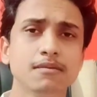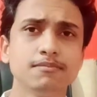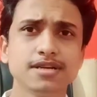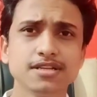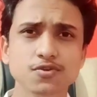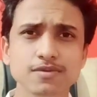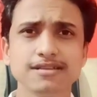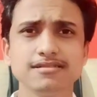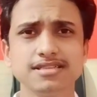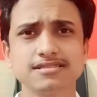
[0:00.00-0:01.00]
but
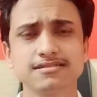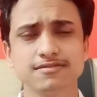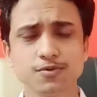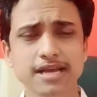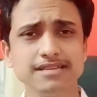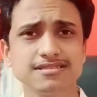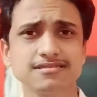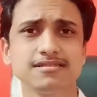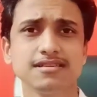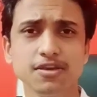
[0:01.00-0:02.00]
you can
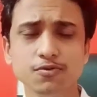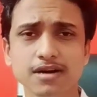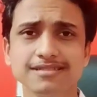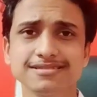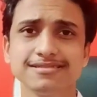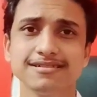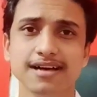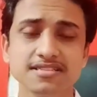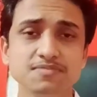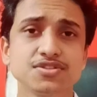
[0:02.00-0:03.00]
just give us an
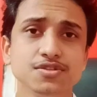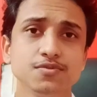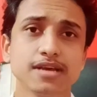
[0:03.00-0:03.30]
assumption.